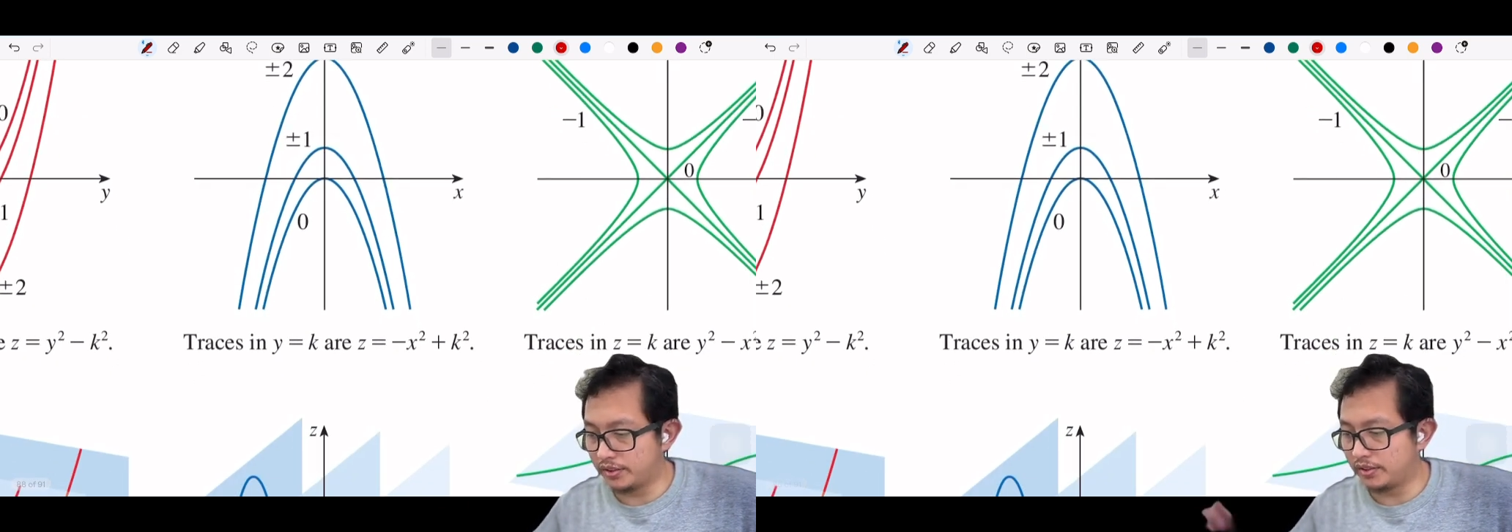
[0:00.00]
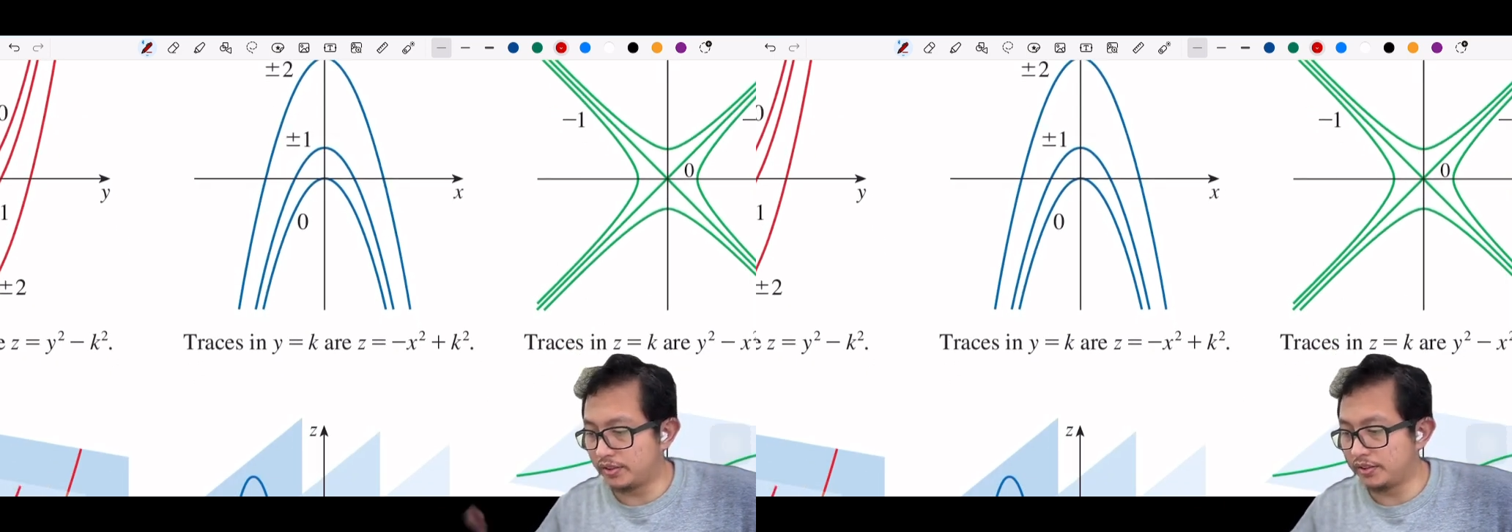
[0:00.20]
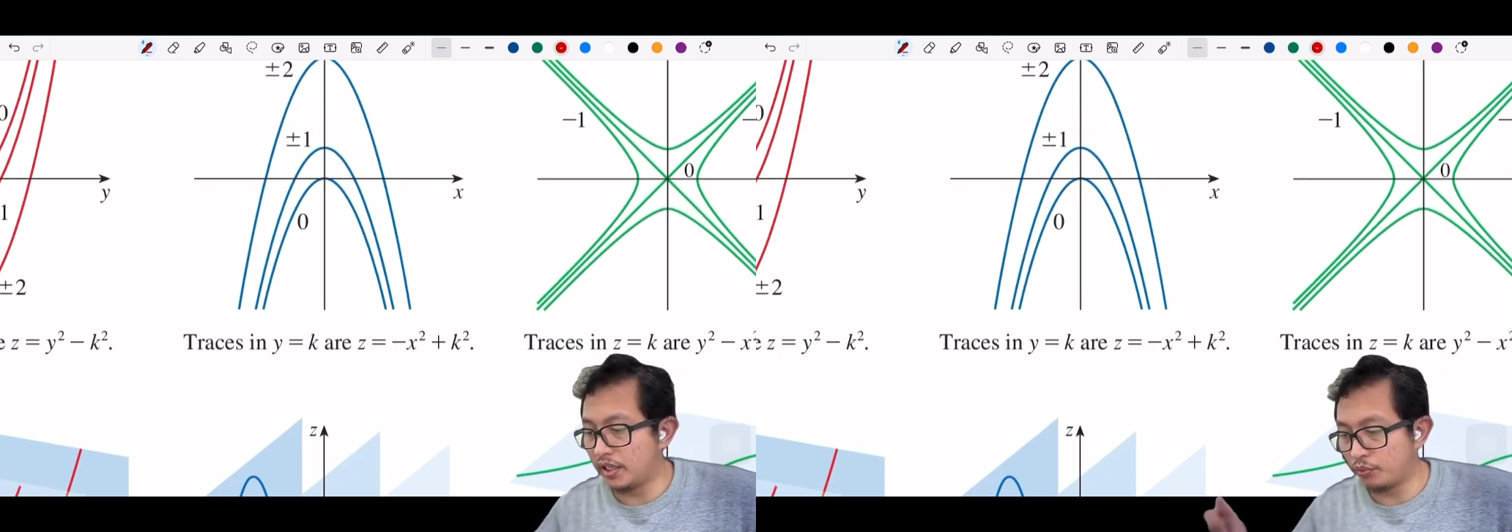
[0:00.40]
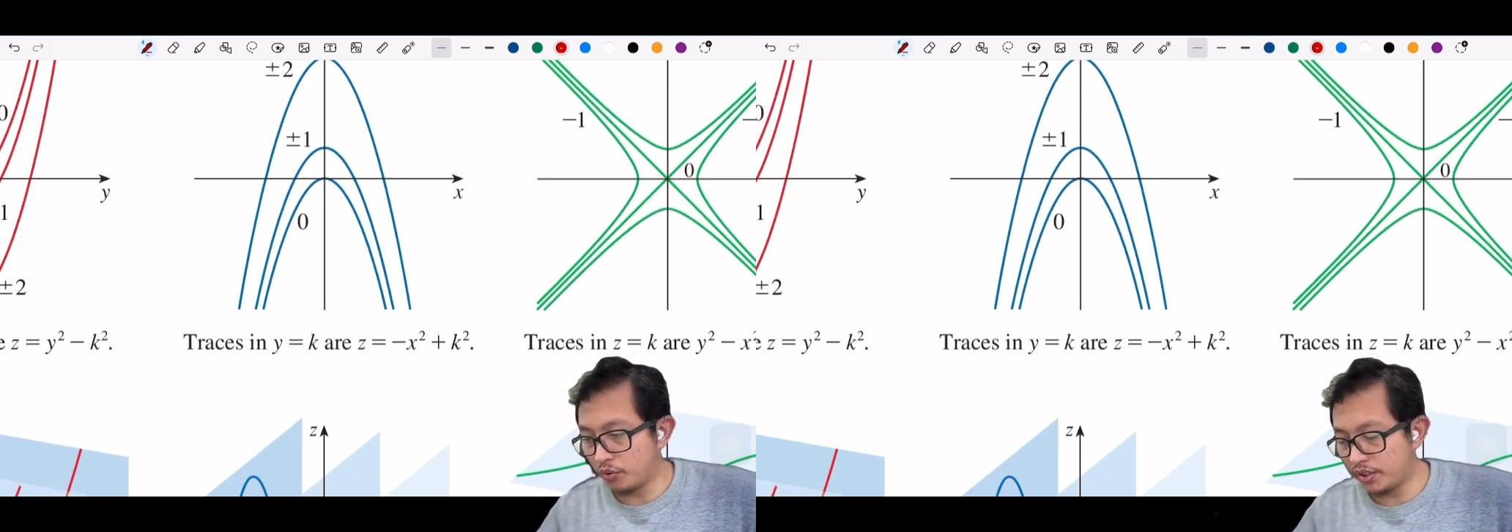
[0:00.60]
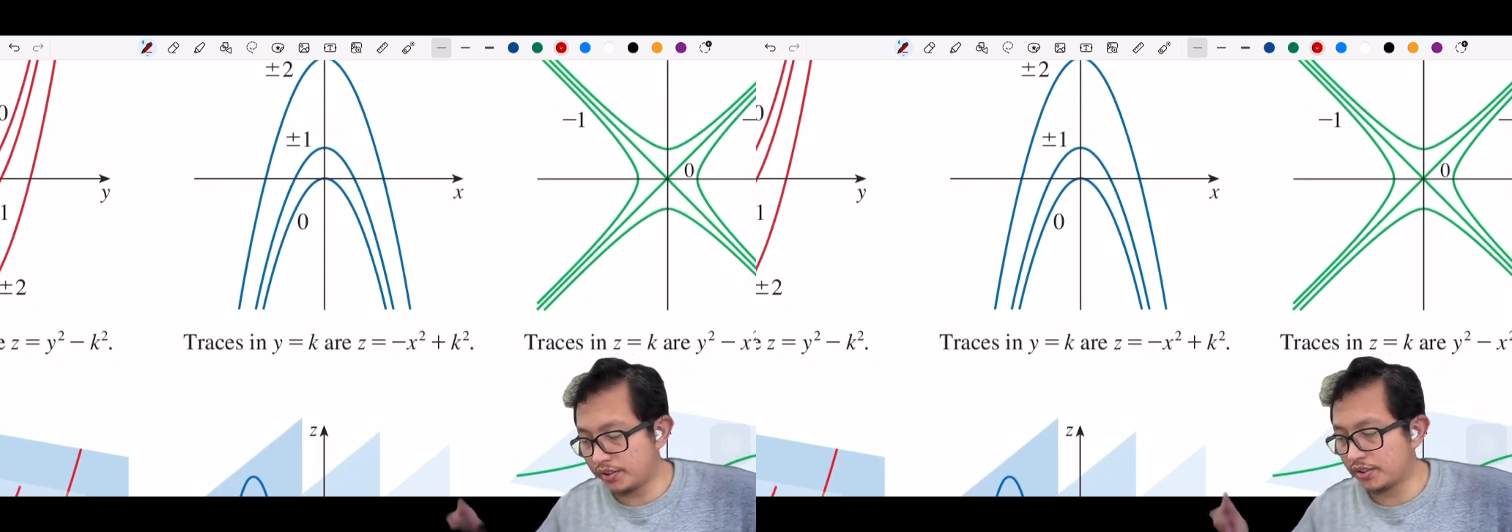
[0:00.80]
This is the
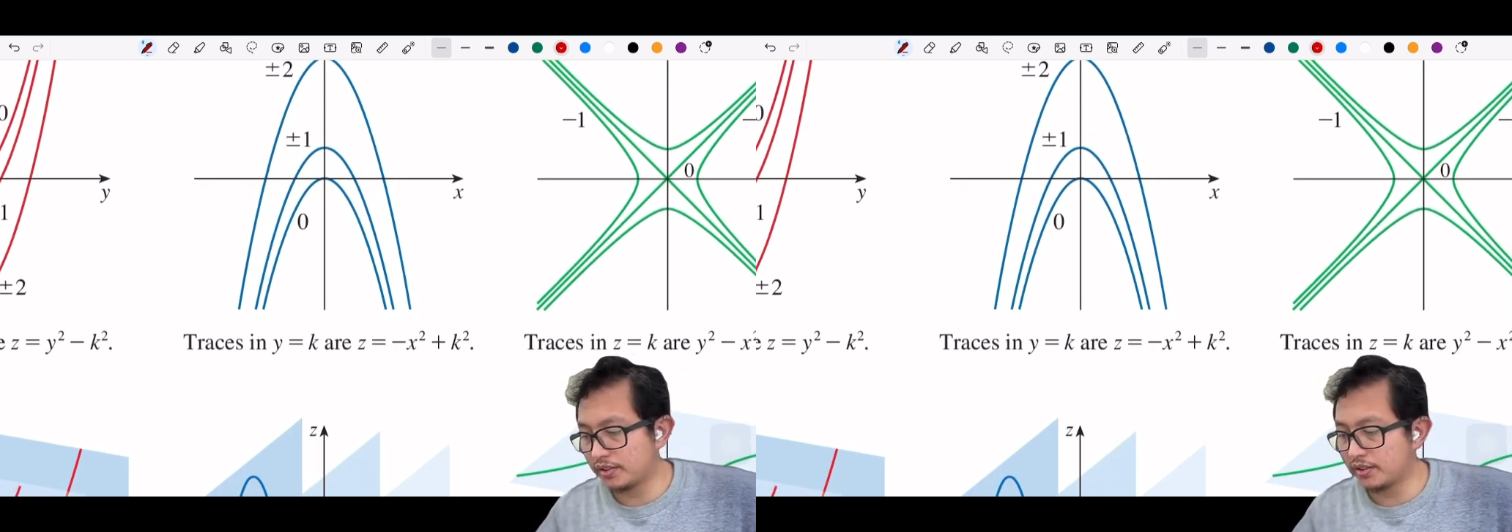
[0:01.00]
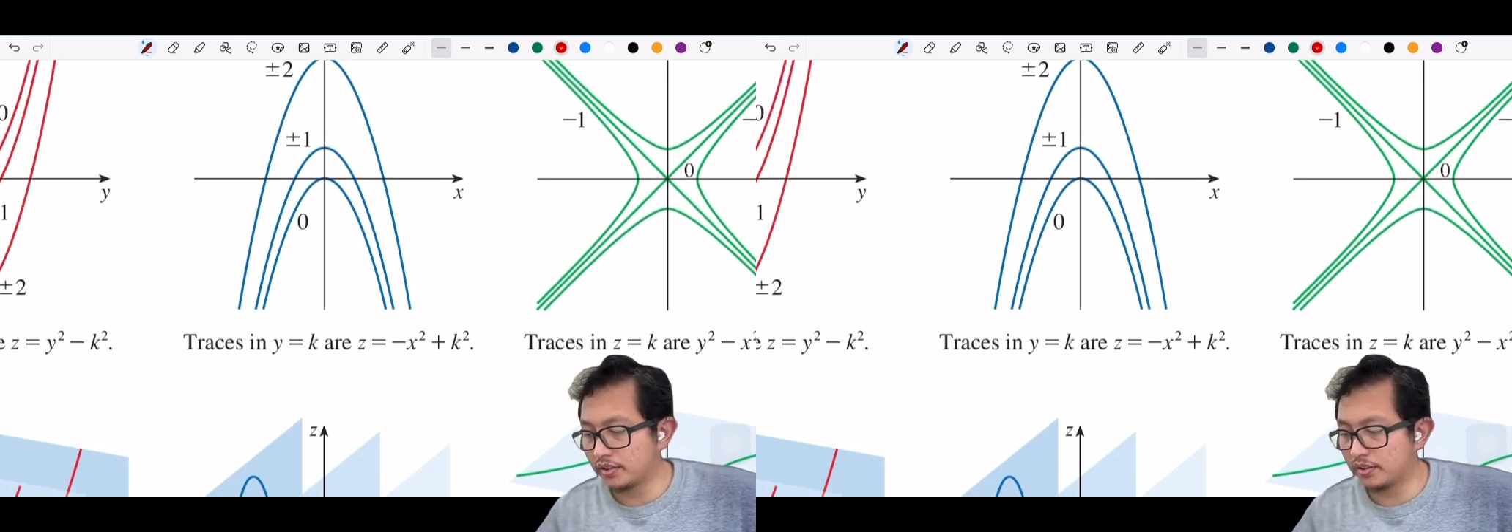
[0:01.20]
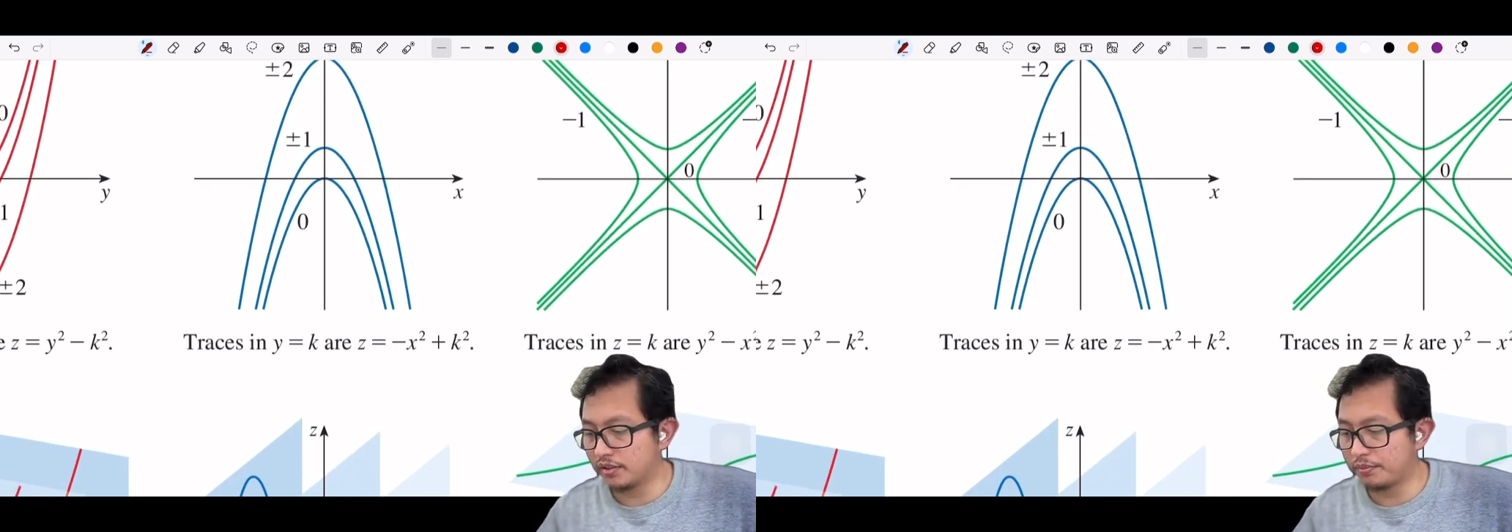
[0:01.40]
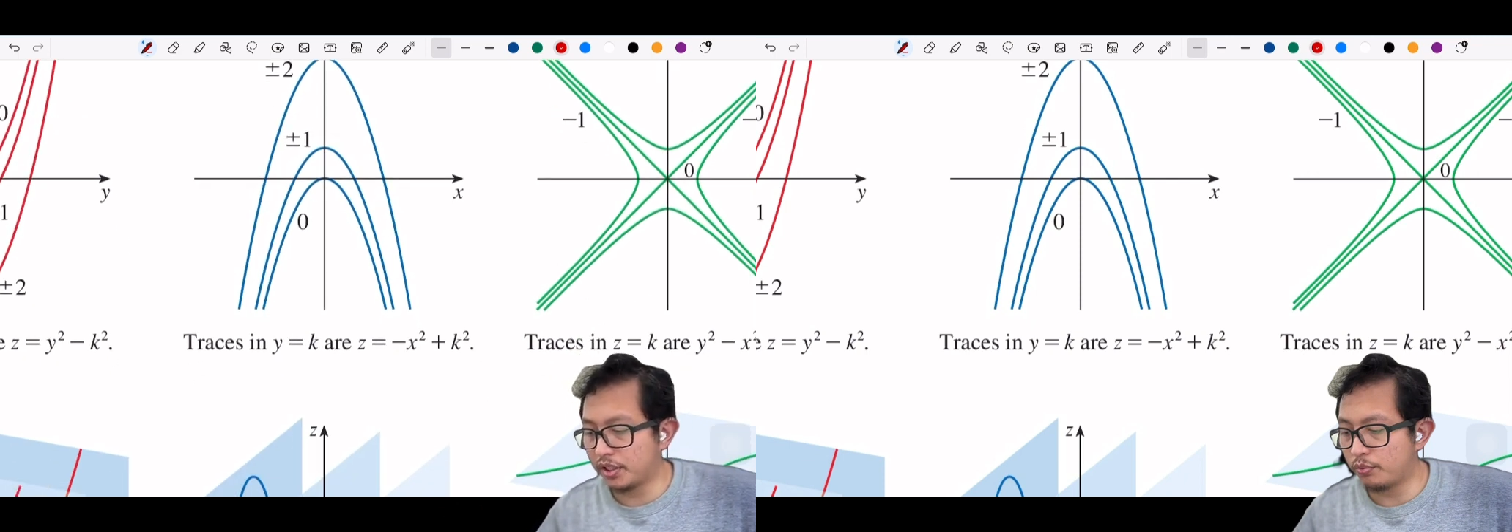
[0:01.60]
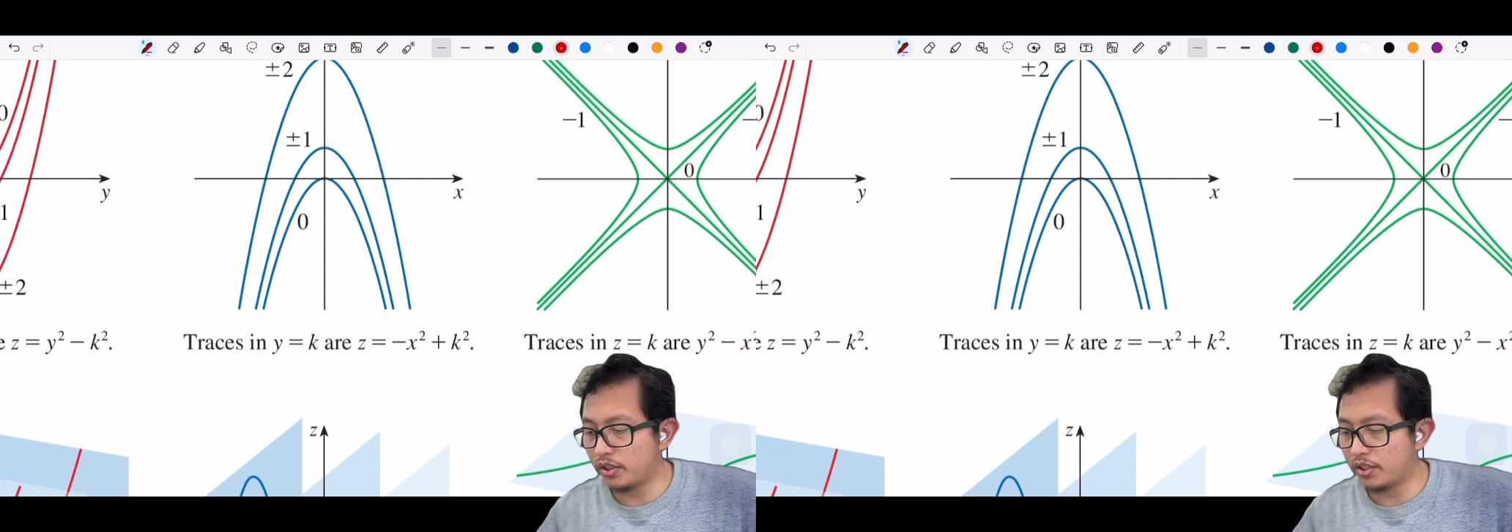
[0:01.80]
downwards
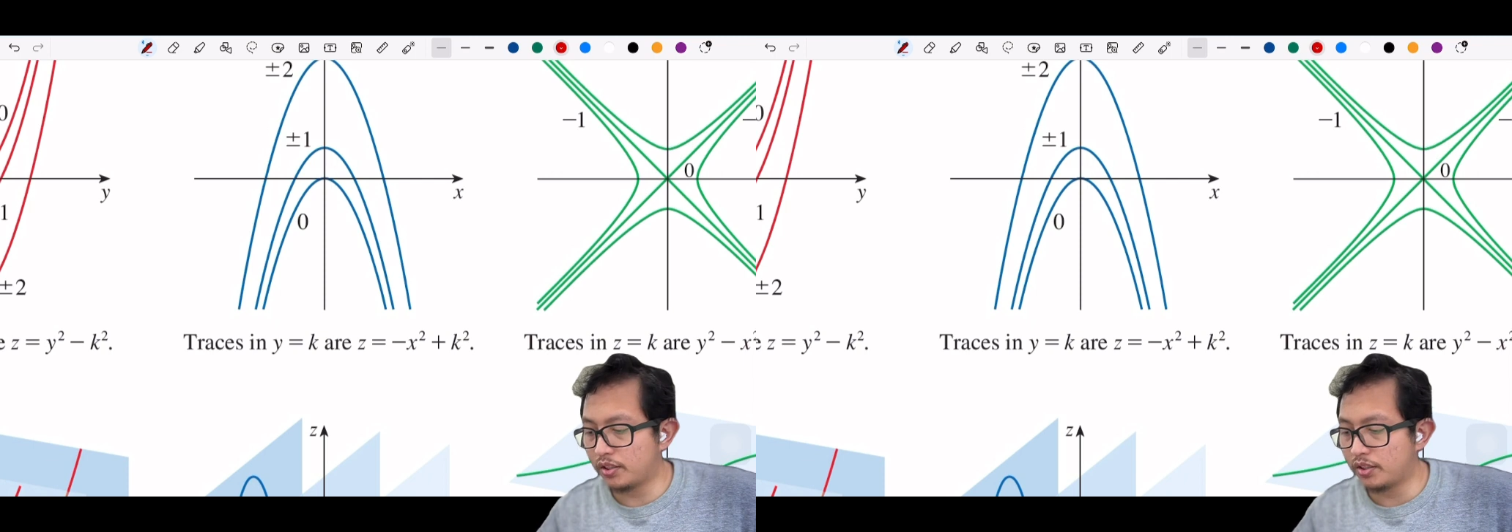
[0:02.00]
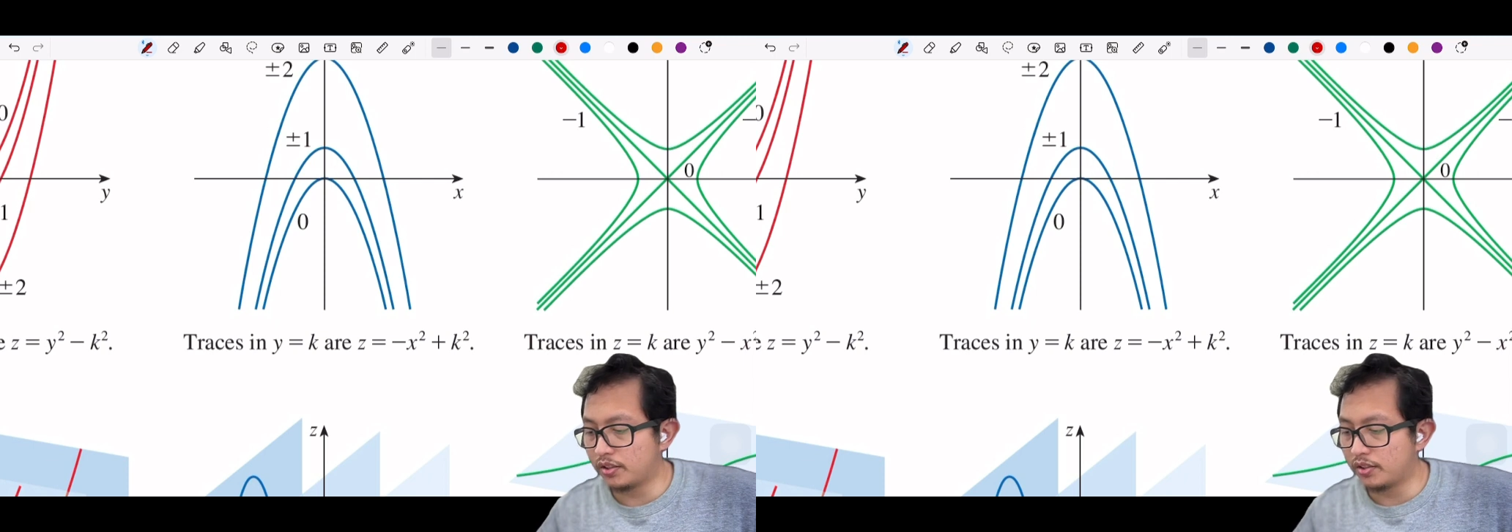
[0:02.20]
parabola